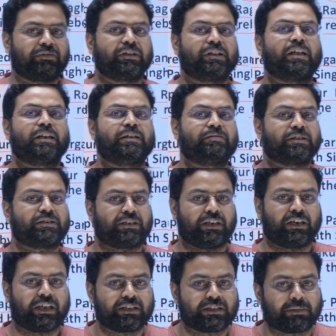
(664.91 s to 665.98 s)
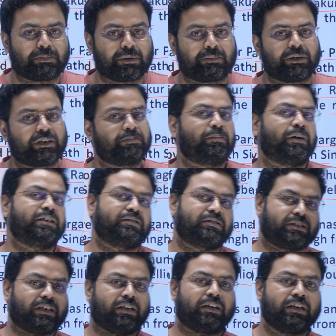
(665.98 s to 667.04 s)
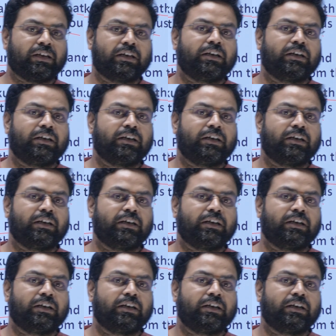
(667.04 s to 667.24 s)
whether he was delaying the payment, but still